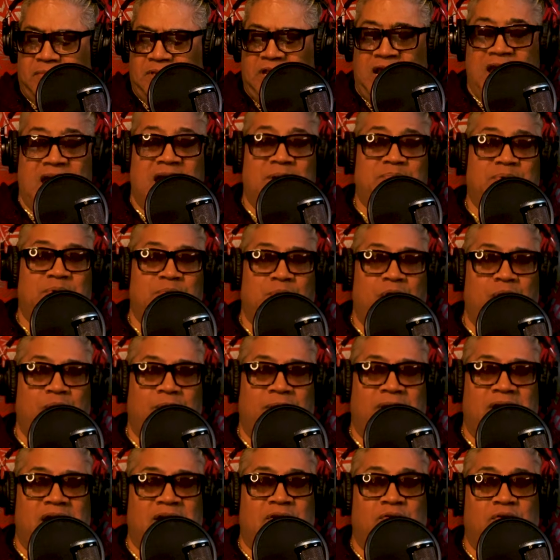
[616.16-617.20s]
a happy
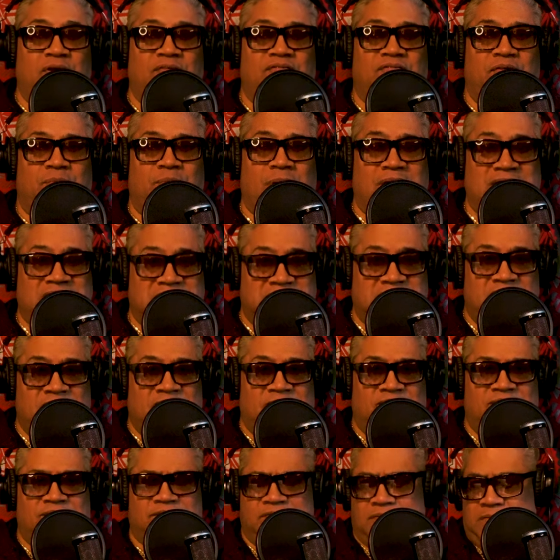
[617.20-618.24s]
moment, not only for
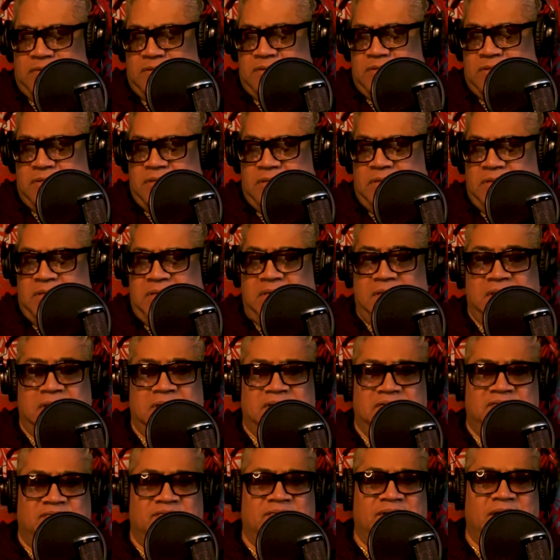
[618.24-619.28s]
myself,
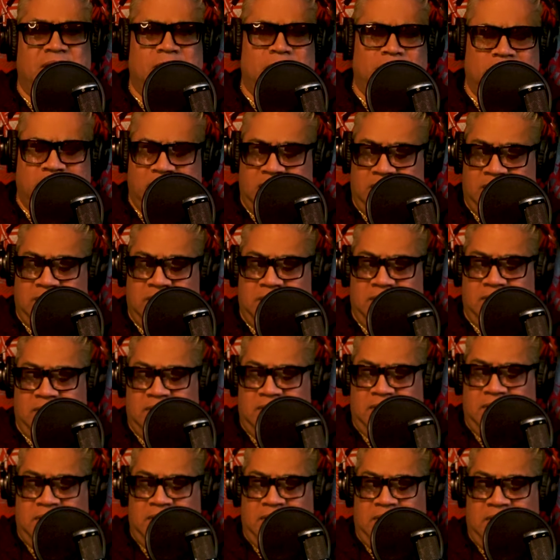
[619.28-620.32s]
the family,
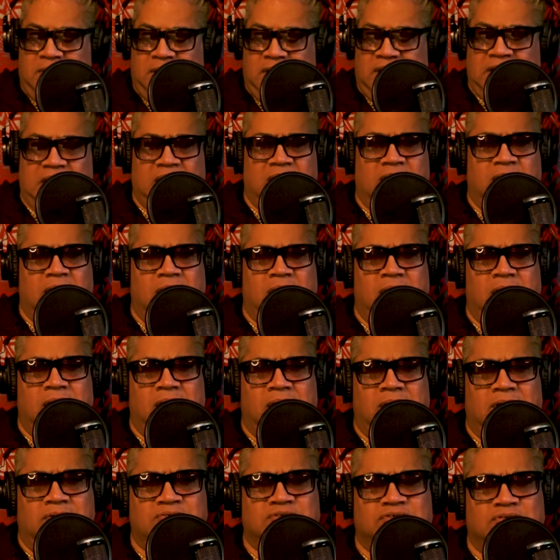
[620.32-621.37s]
and
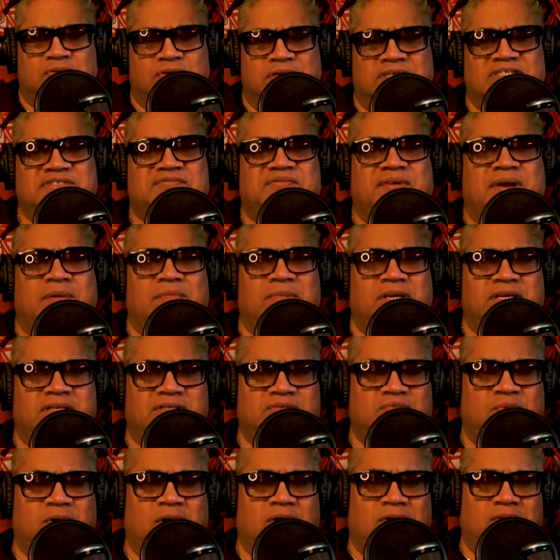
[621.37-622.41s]
uh, also his family
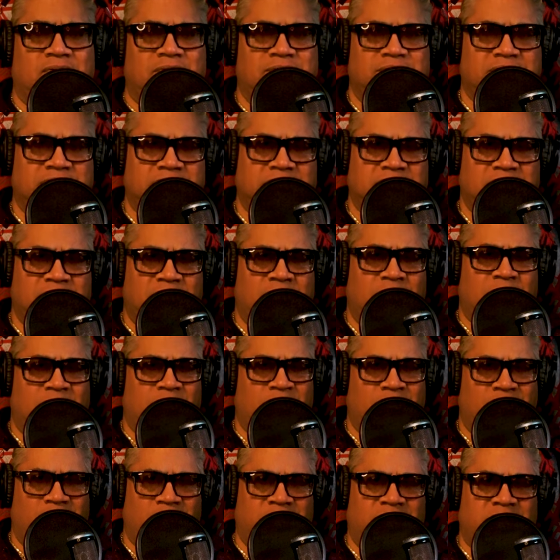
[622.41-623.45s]
as well. You know, my
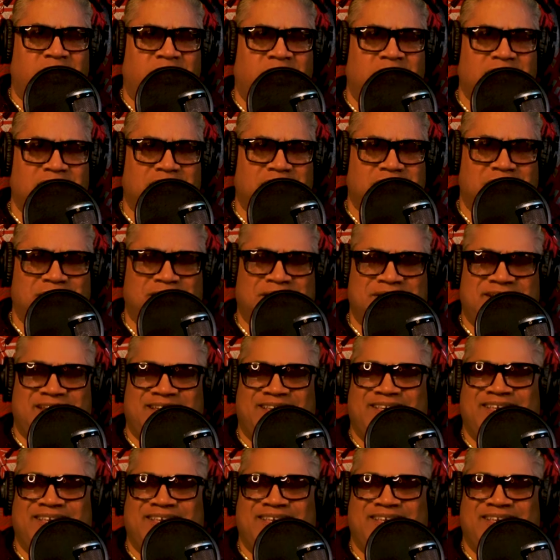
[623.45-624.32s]
grandkids. Uh,